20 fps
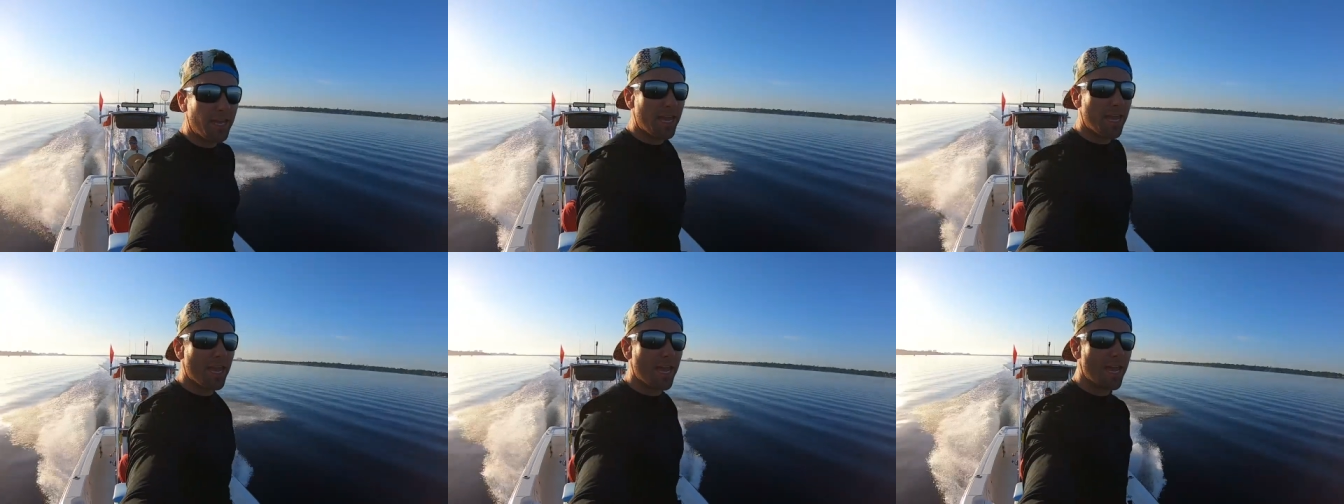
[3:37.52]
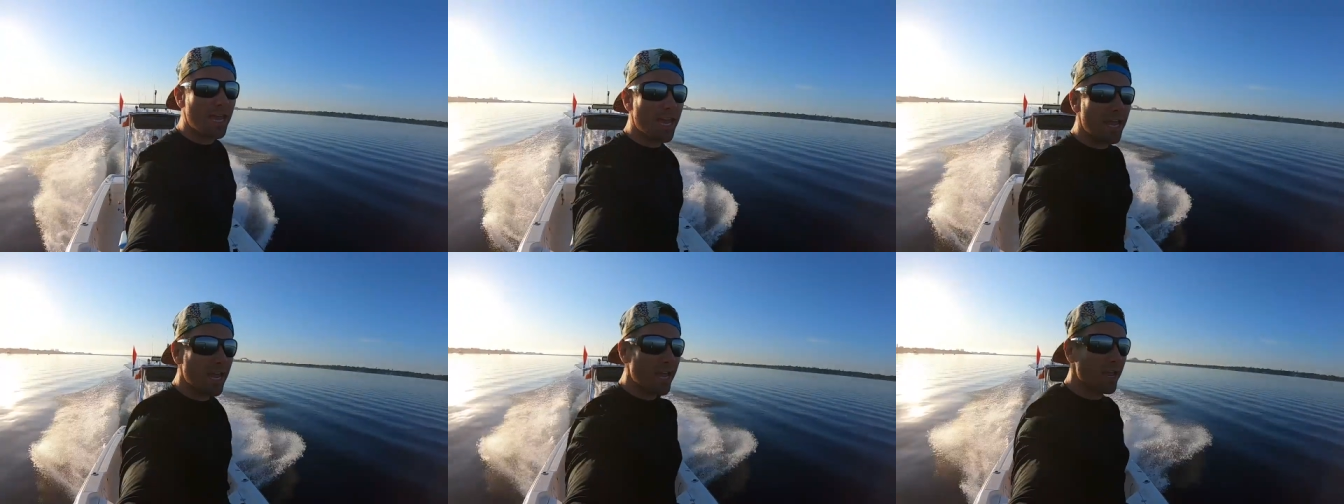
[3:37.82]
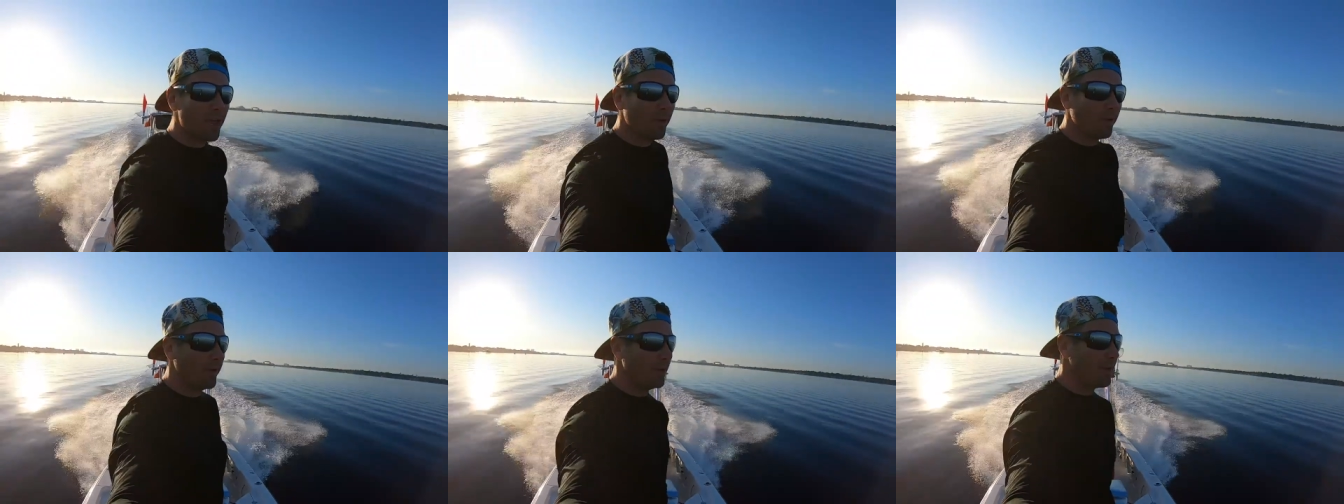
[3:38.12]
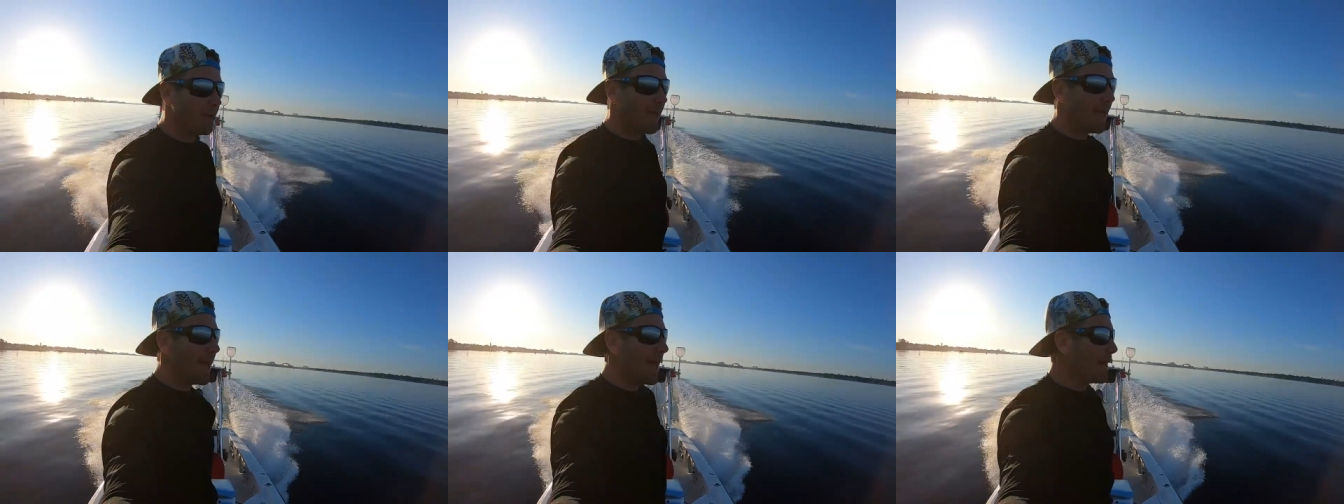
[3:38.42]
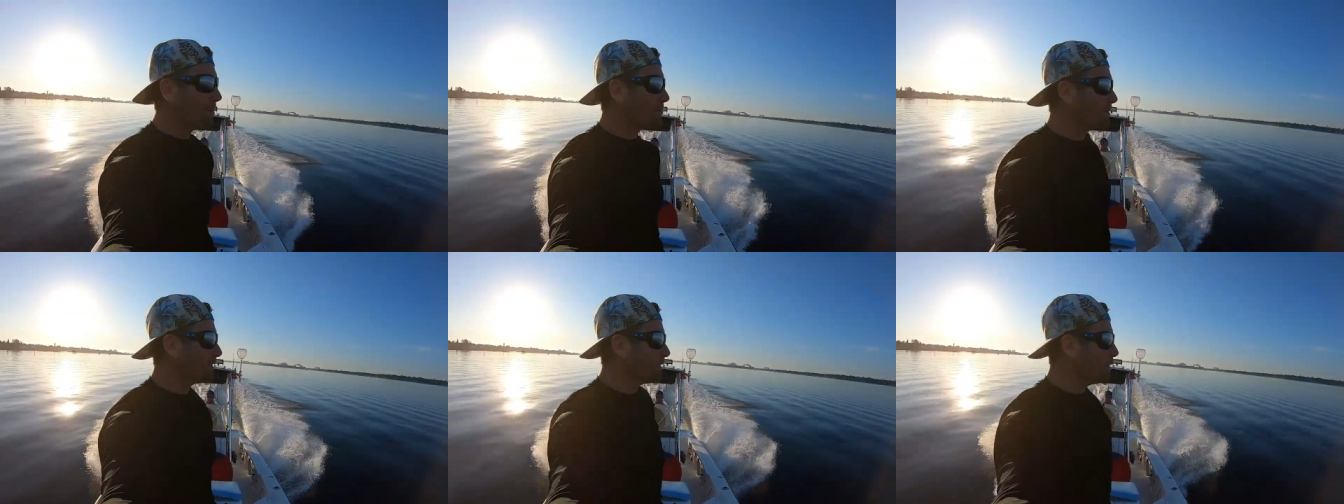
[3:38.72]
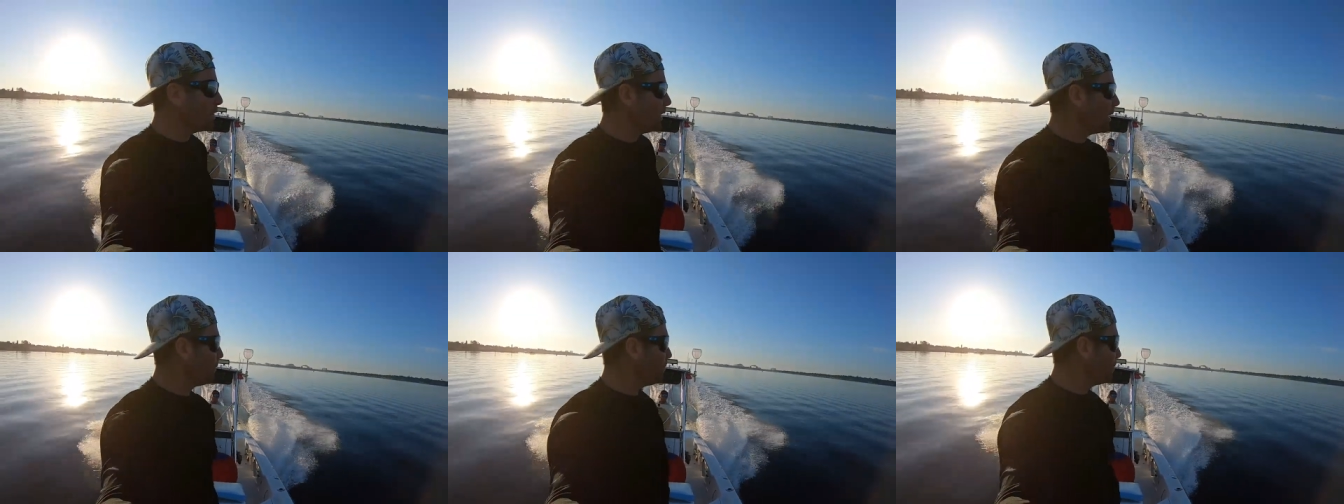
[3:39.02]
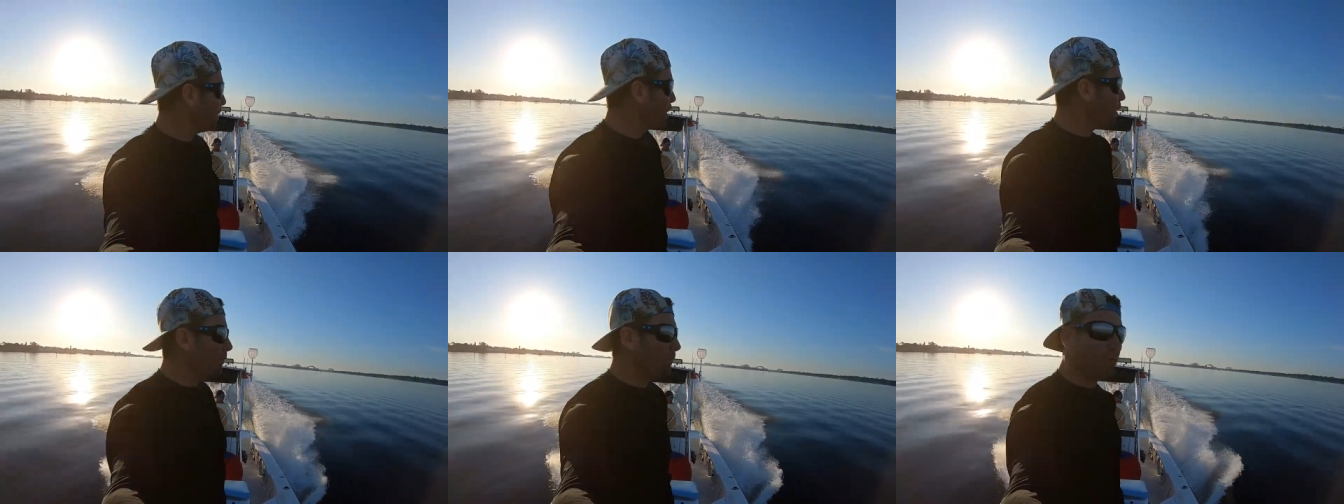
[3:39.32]
Woo!
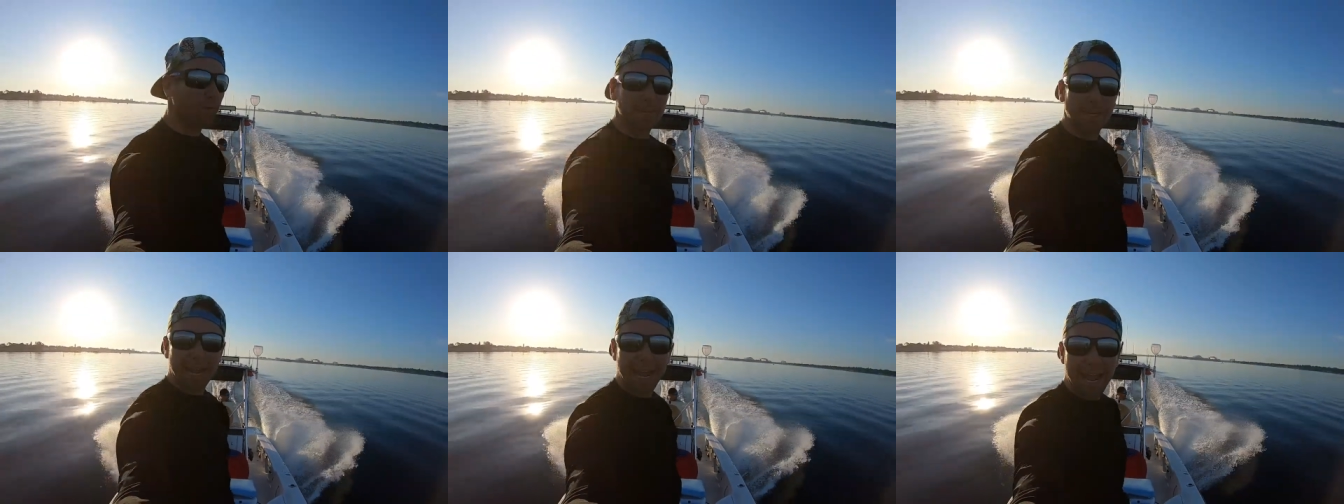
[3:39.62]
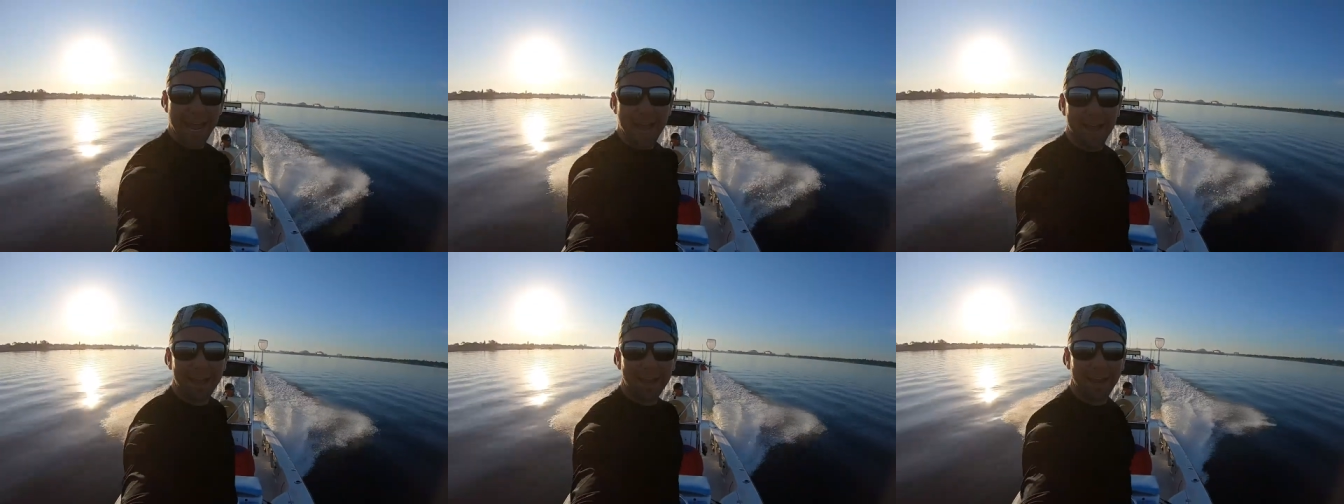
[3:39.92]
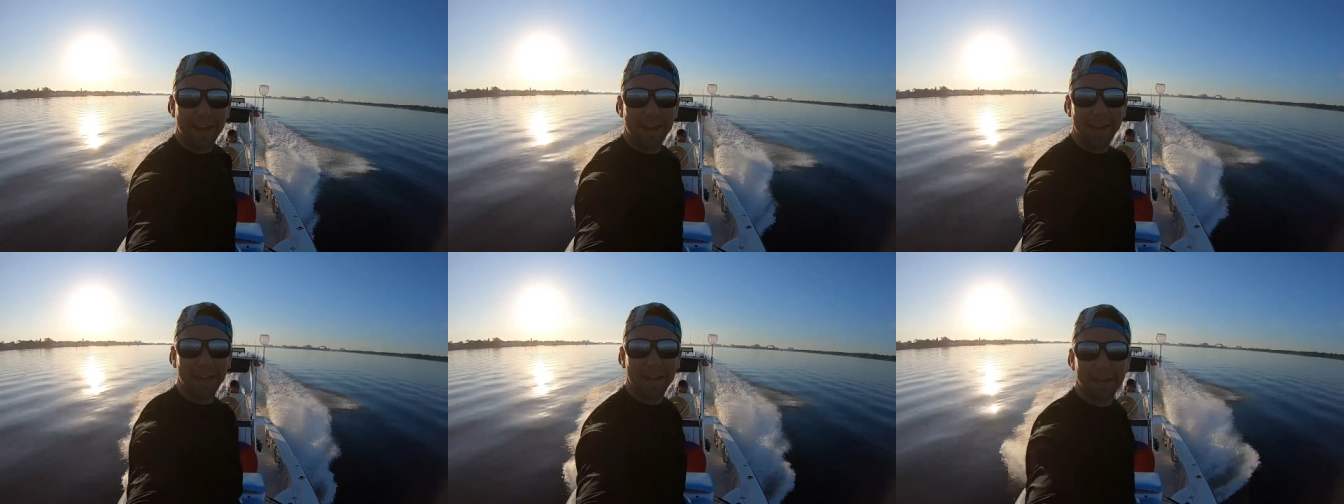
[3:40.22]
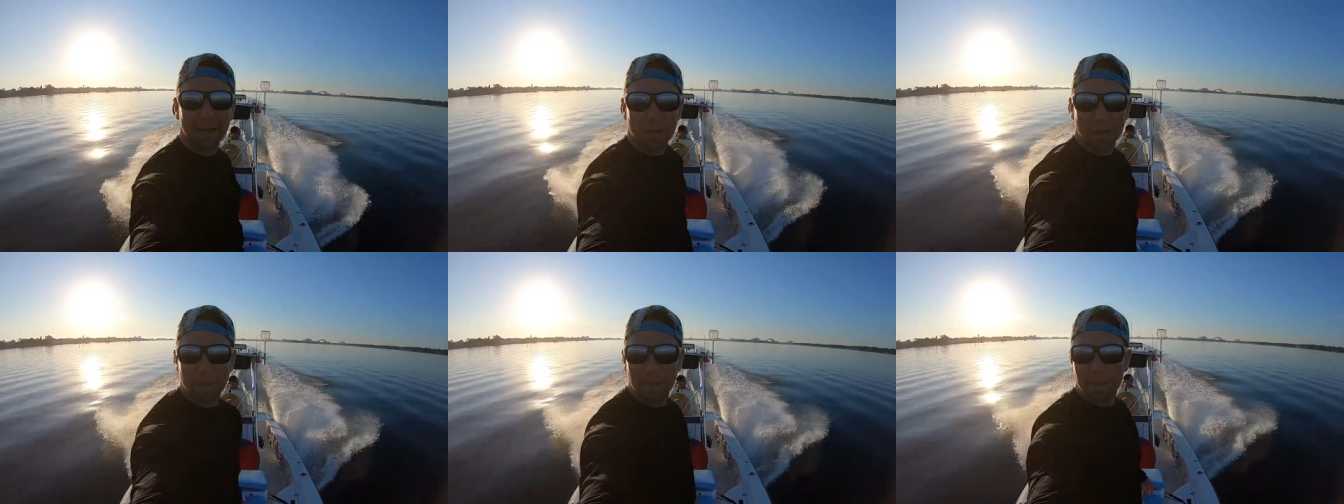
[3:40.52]
Absolutely beautiful day out here.